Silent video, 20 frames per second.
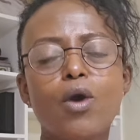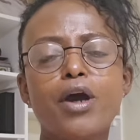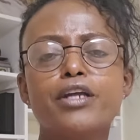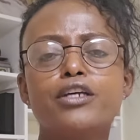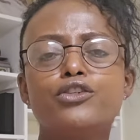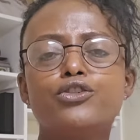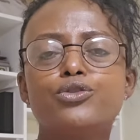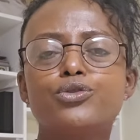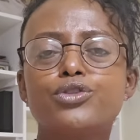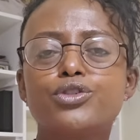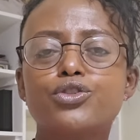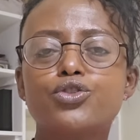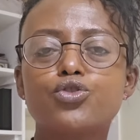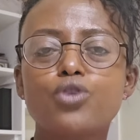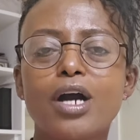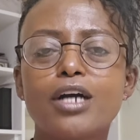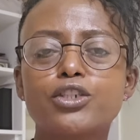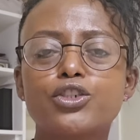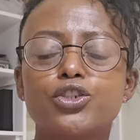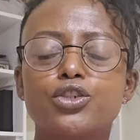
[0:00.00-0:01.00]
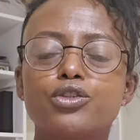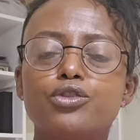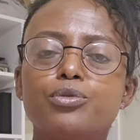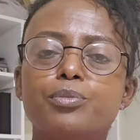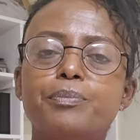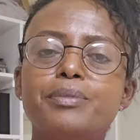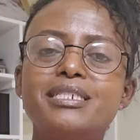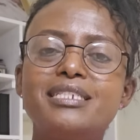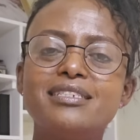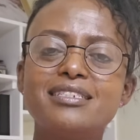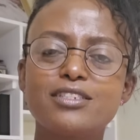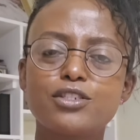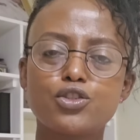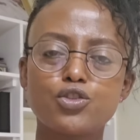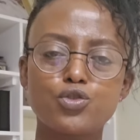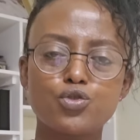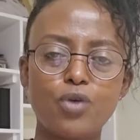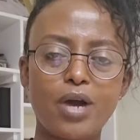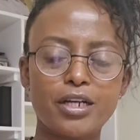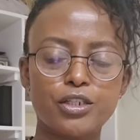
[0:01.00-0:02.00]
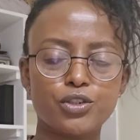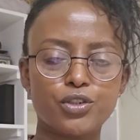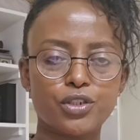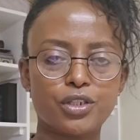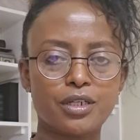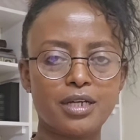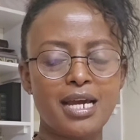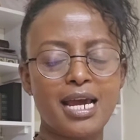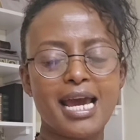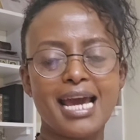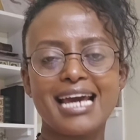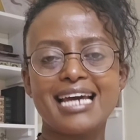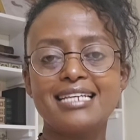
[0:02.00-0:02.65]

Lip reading: What is your structure, your business structure?